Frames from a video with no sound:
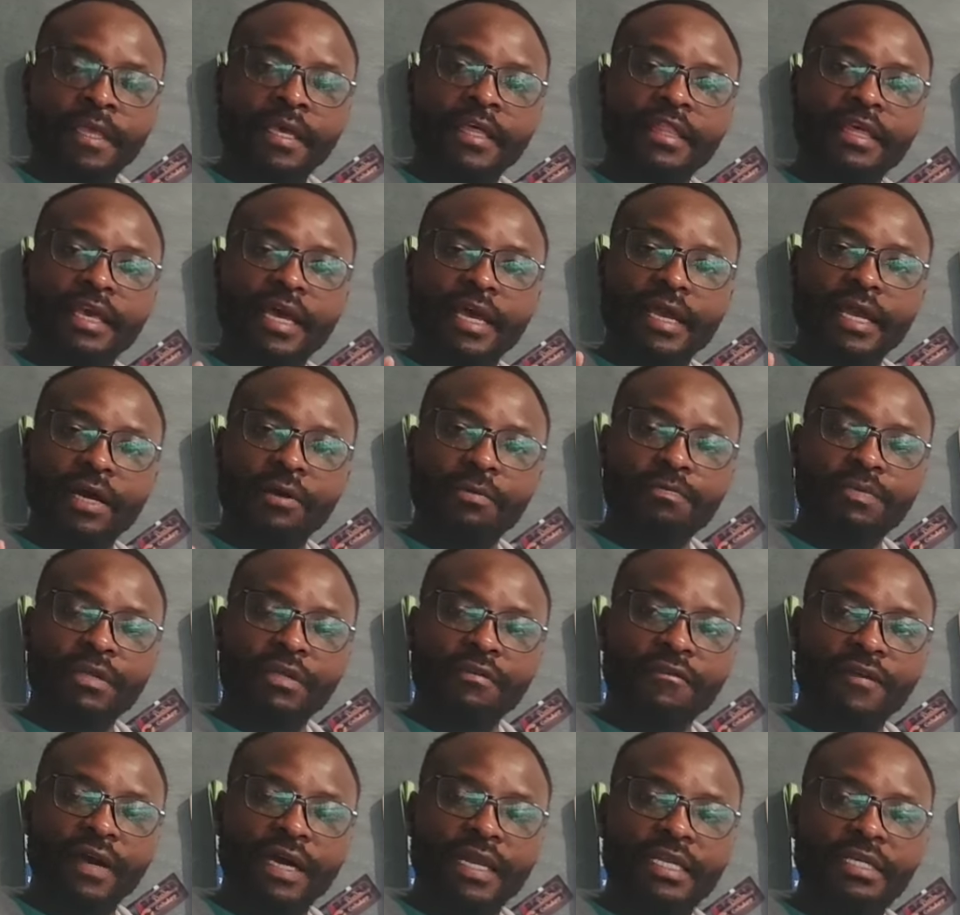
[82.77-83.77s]
They are now
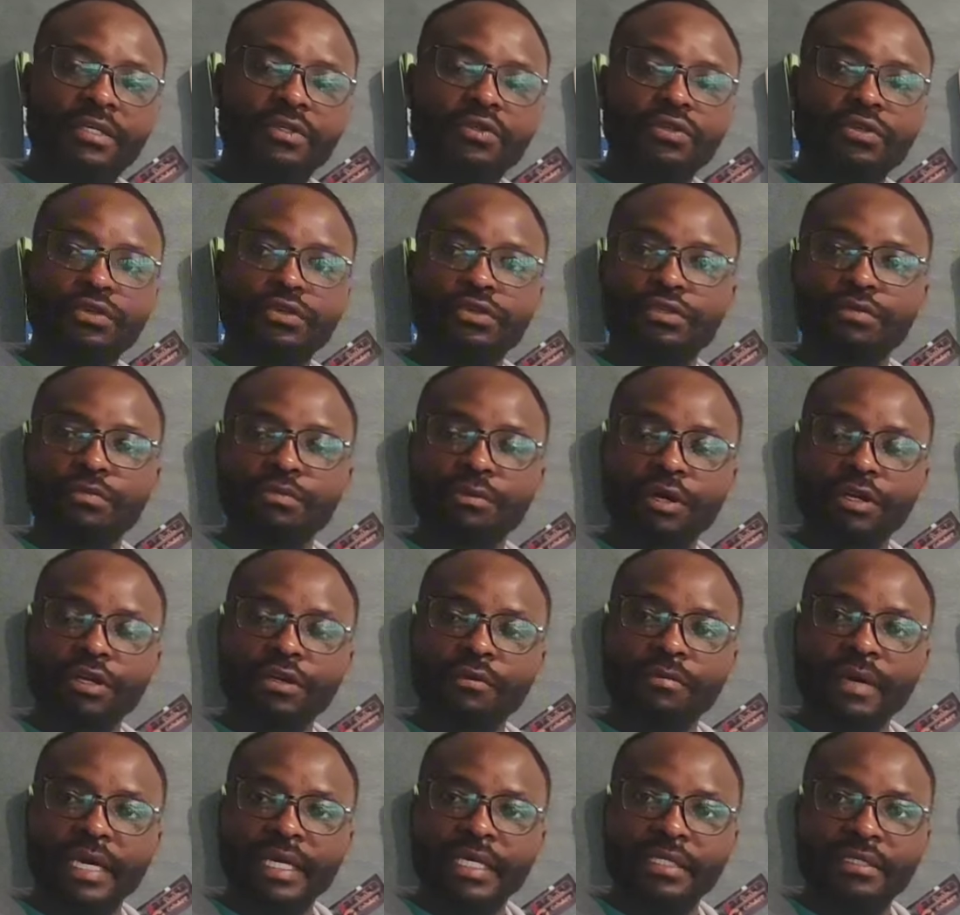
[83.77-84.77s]
preferring to use
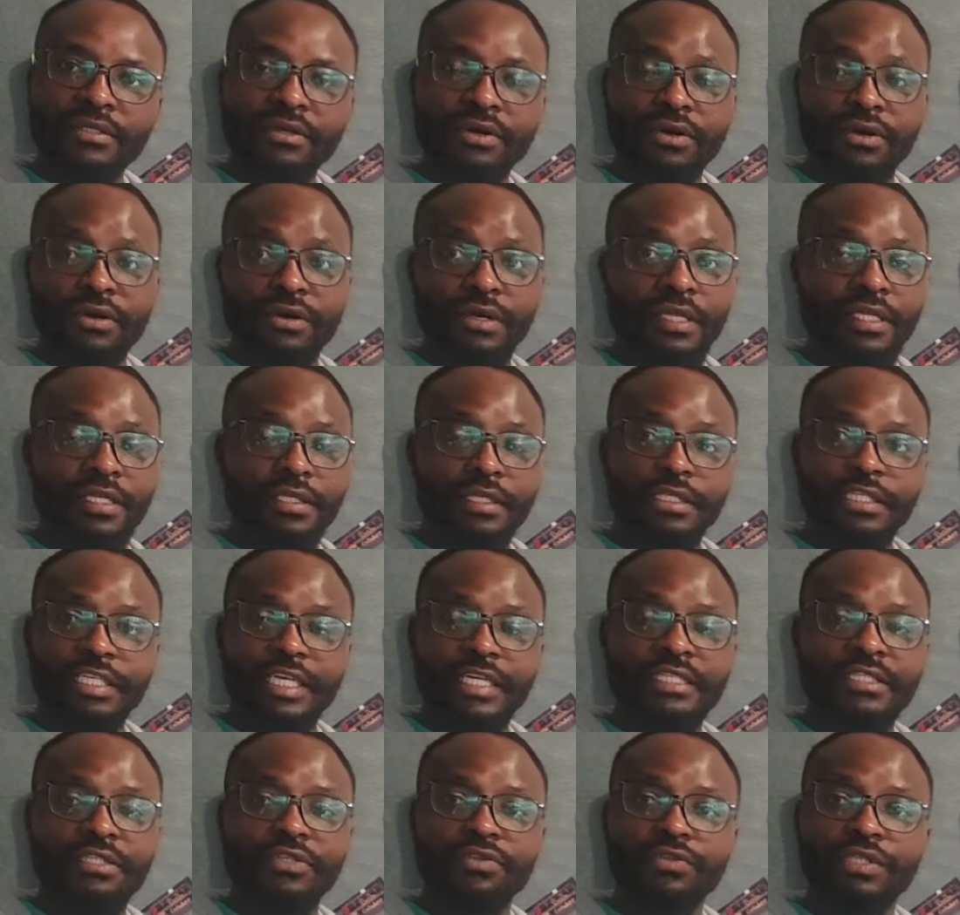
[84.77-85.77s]
motorbikes or
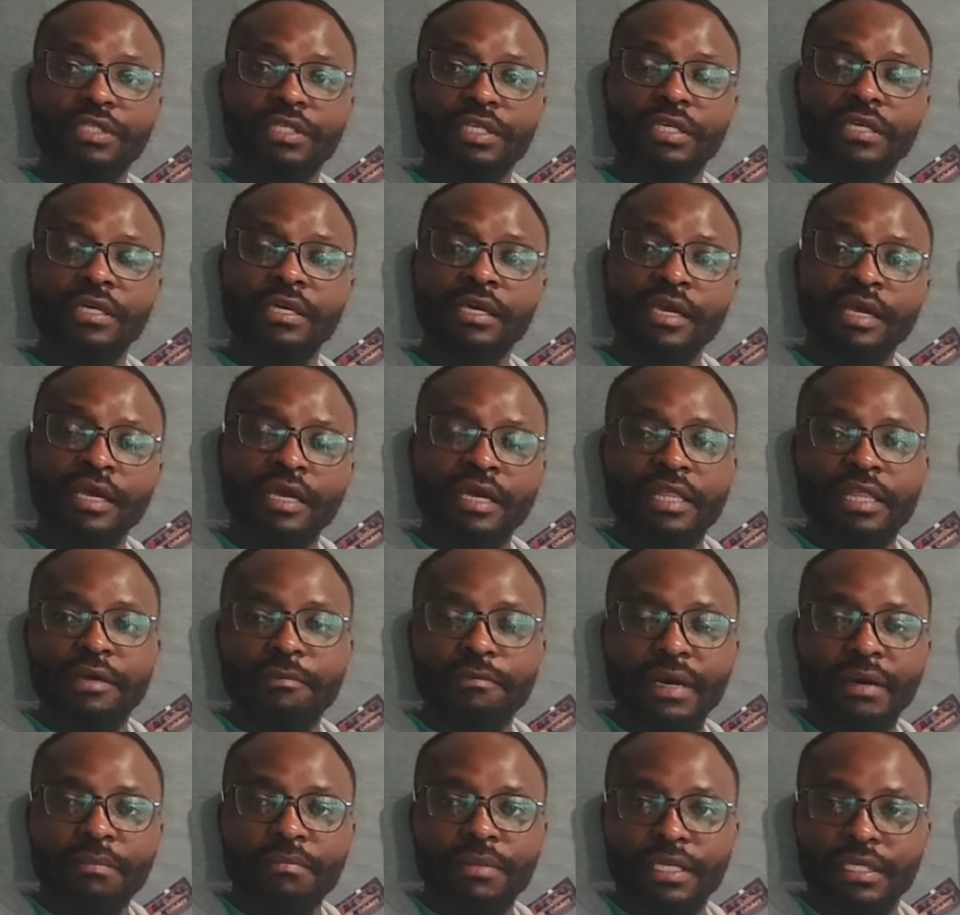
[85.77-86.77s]
just using the
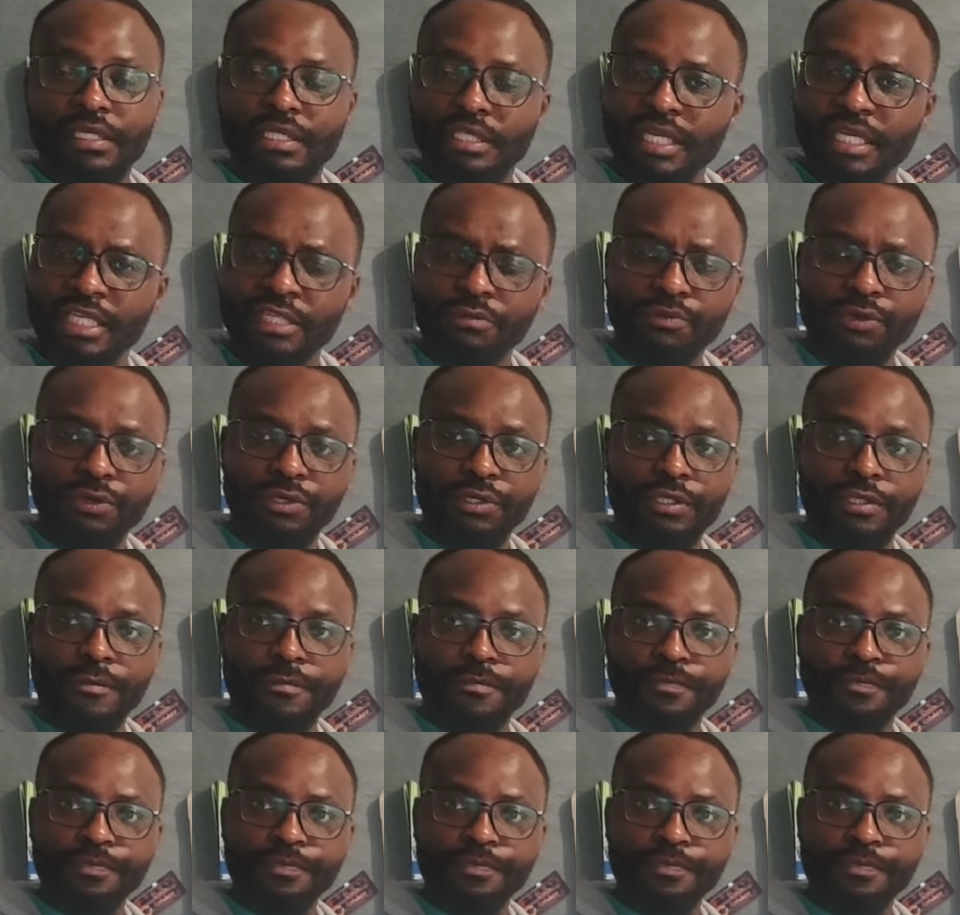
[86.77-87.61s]
public transport.